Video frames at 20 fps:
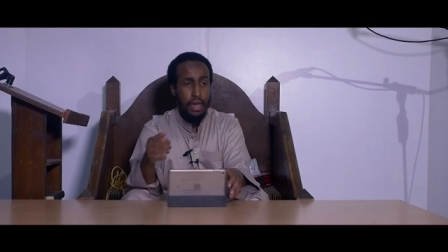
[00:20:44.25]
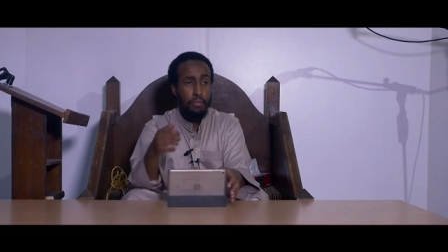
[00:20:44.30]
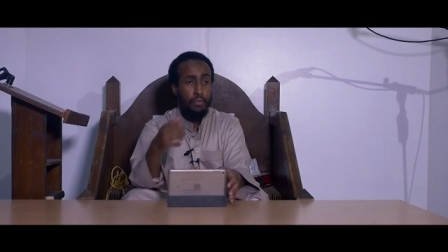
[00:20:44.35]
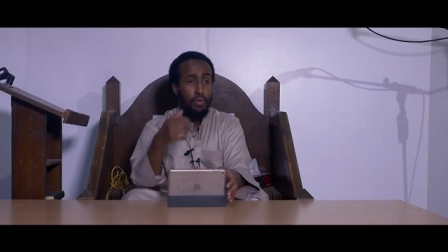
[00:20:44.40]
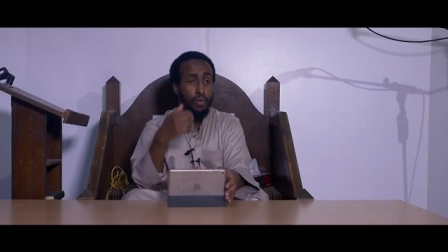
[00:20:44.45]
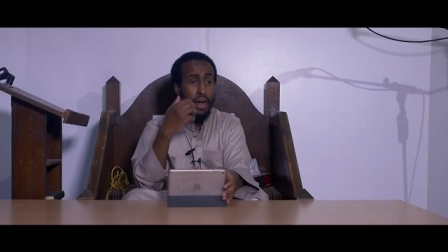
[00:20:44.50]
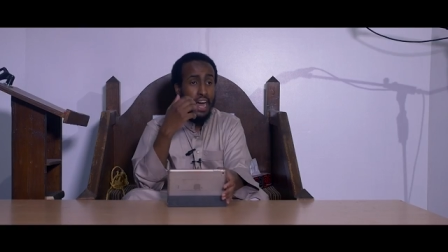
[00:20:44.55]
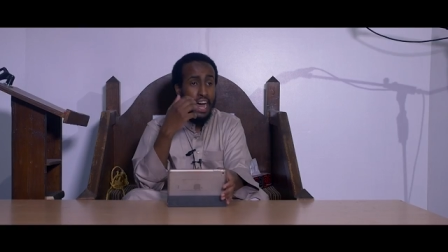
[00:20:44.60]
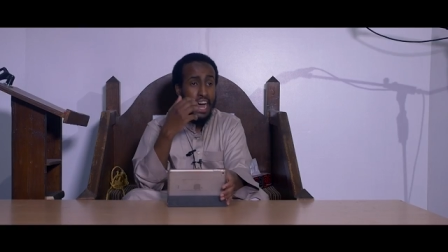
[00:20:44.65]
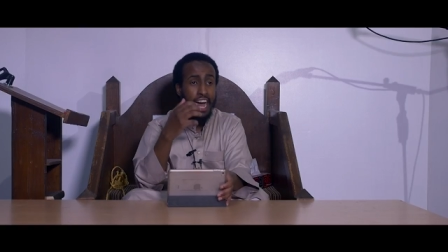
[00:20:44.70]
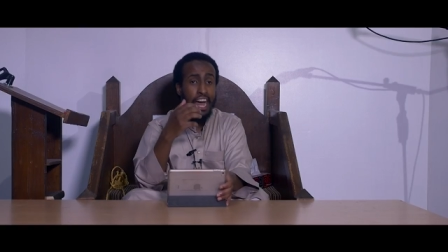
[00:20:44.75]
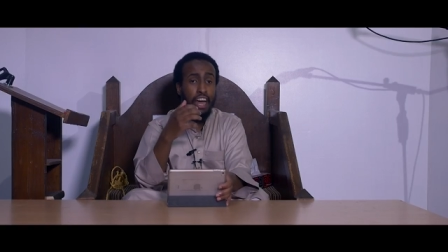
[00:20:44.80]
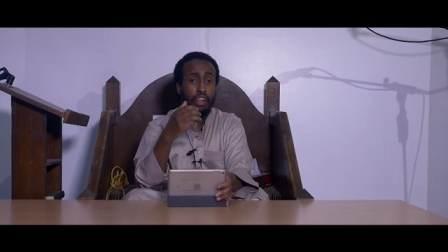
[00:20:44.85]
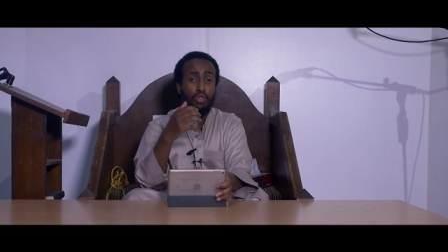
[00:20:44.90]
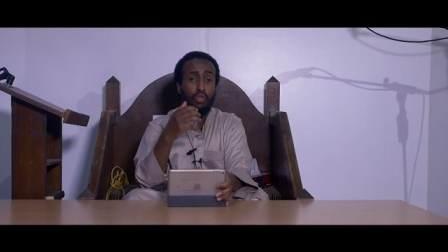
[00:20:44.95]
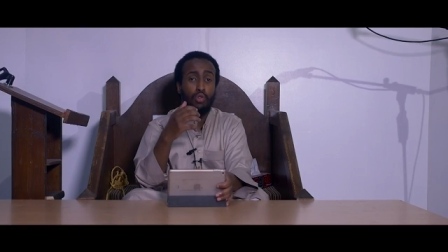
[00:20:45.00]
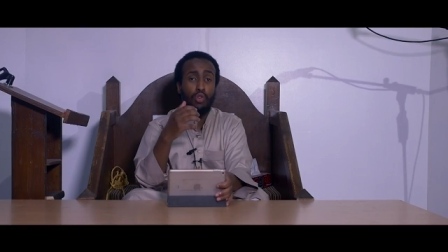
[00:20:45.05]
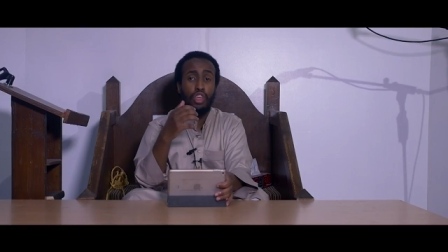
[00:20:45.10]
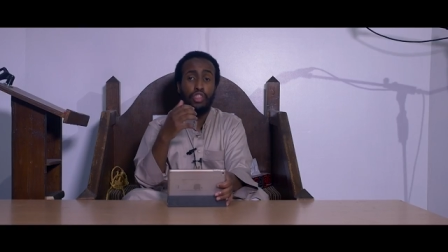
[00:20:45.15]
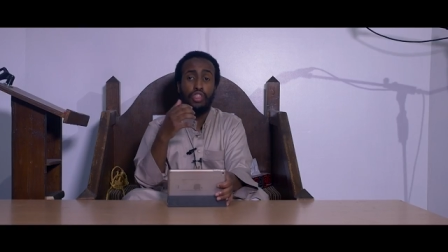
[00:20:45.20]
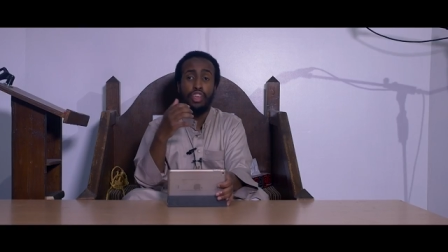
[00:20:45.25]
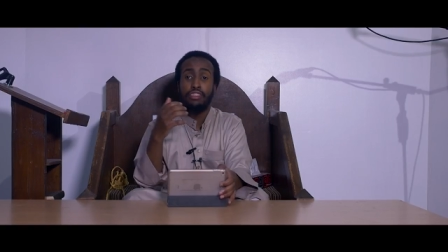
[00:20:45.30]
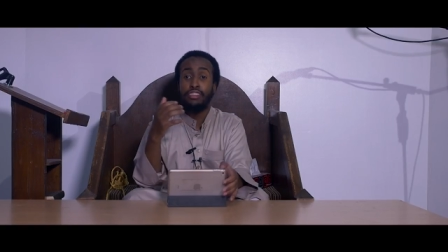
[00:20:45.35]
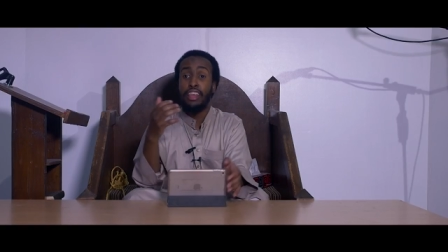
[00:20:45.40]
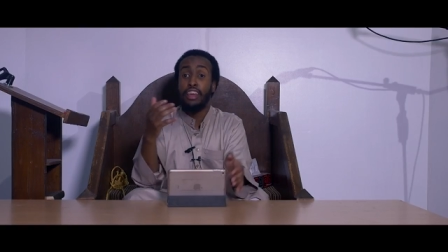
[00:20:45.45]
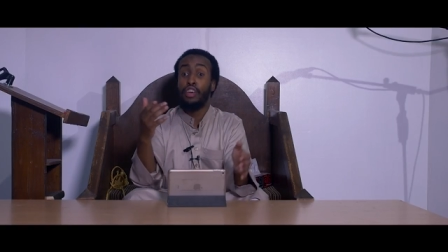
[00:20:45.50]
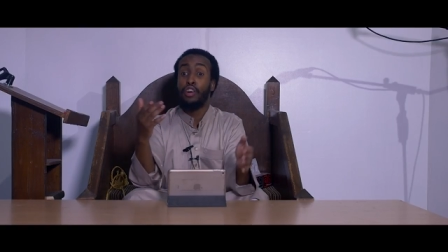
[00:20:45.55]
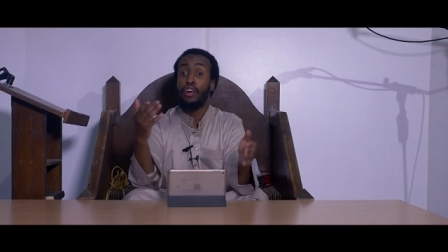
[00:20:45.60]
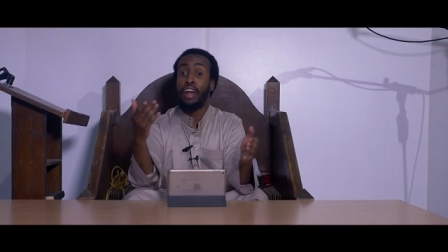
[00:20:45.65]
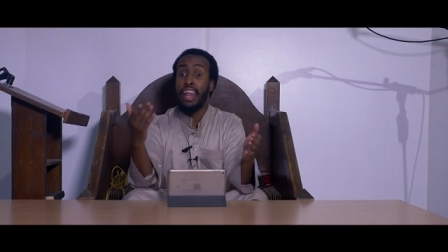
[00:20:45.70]
Mubahatu, the things
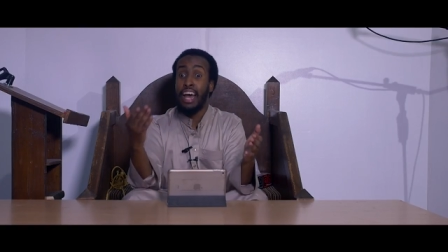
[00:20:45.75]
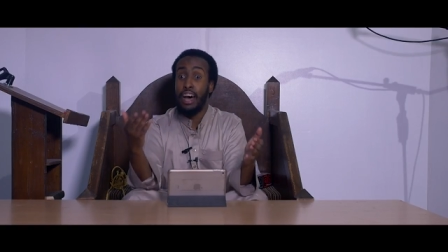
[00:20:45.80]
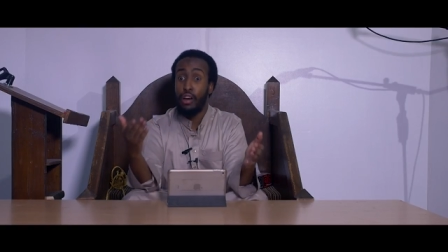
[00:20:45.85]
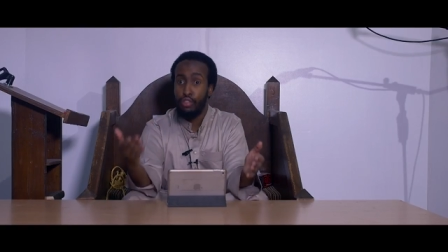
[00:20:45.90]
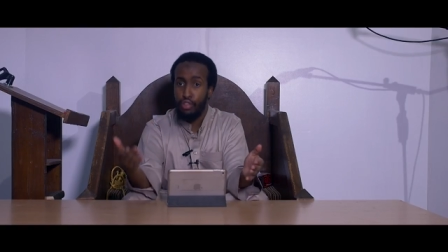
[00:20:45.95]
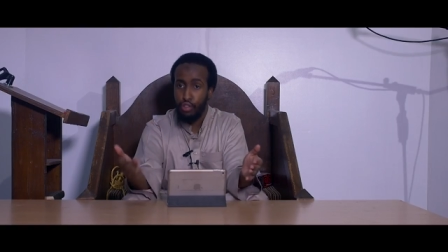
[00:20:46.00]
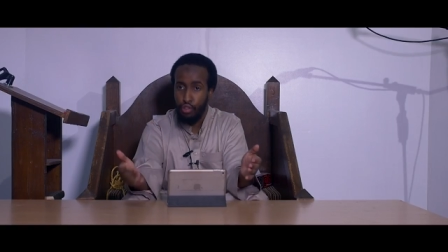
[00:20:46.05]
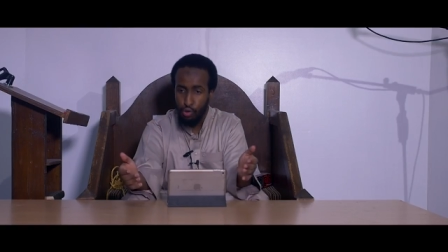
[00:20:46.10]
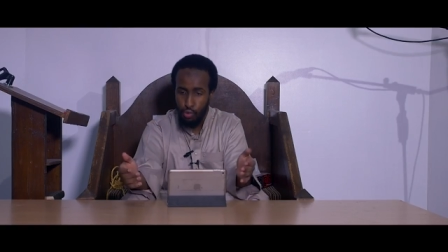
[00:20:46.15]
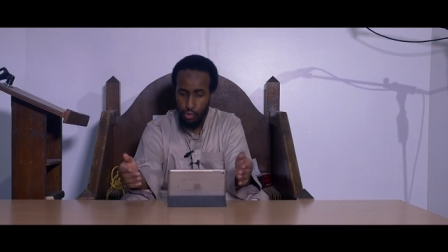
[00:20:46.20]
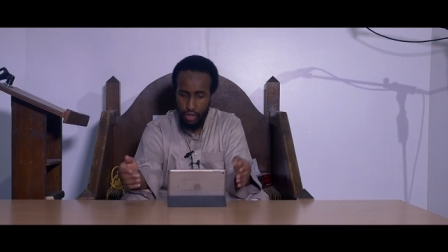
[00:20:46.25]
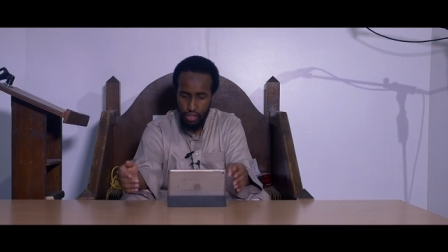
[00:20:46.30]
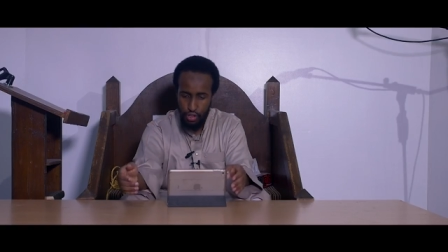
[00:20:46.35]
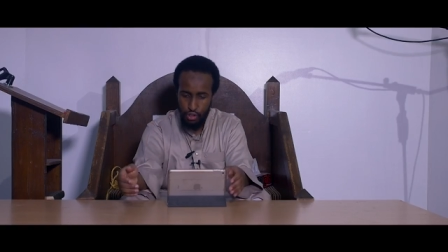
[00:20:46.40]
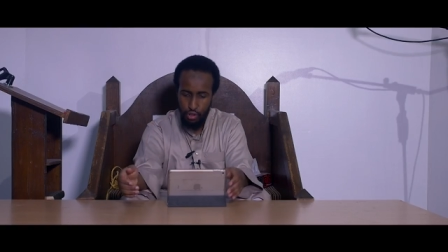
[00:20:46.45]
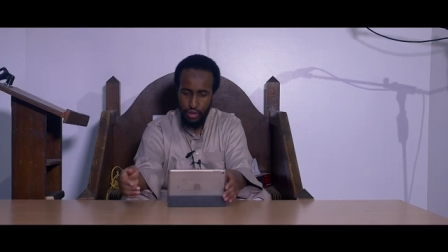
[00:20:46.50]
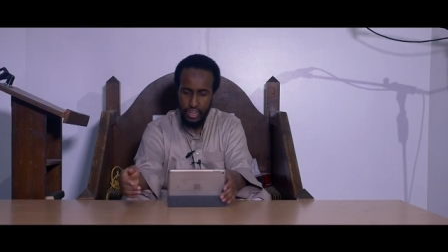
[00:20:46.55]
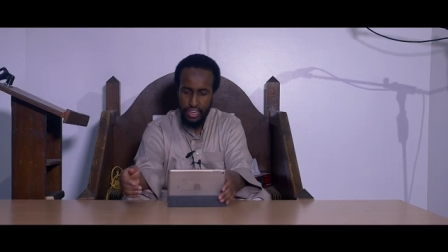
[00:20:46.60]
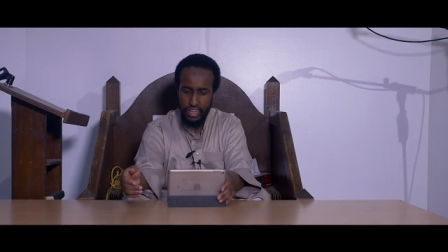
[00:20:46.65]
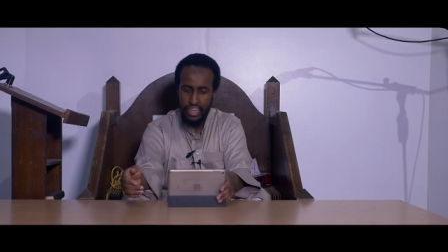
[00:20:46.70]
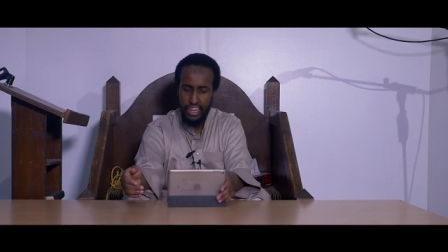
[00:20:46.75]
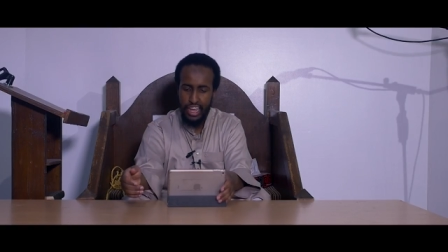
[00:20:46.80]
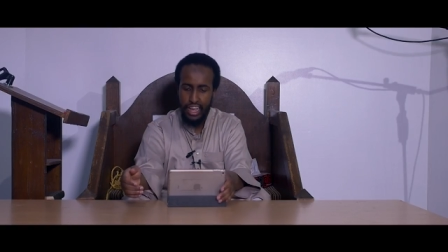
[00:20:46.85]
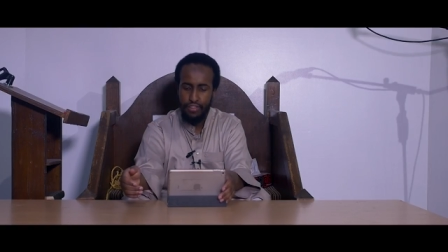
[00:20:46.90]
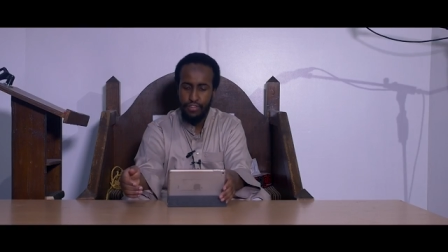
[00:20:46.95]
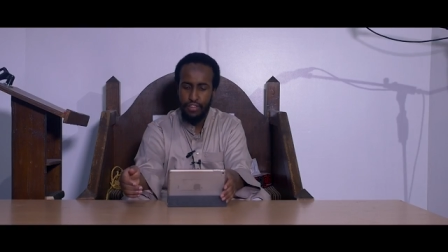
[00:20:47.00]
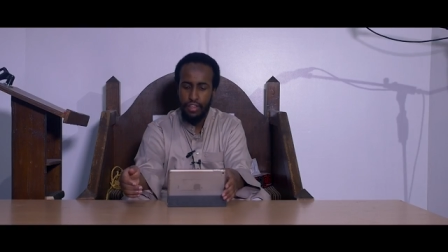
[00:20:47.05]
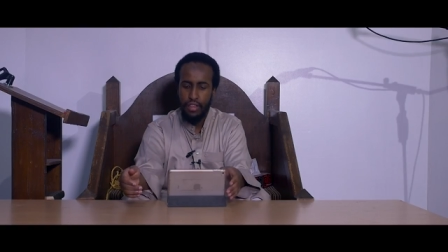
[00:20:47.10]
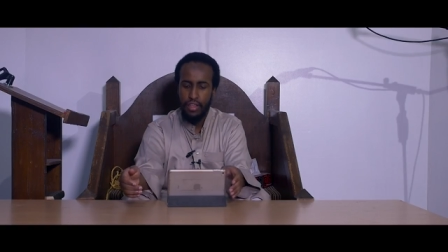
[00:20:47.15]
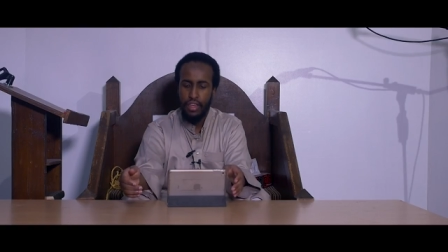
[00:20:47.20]
that you're allowed to do when you're doing
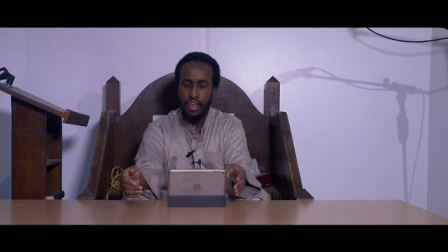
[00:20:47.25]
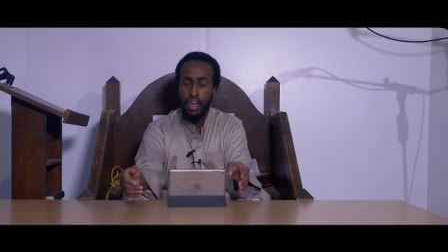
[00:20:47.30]
i'tikaf.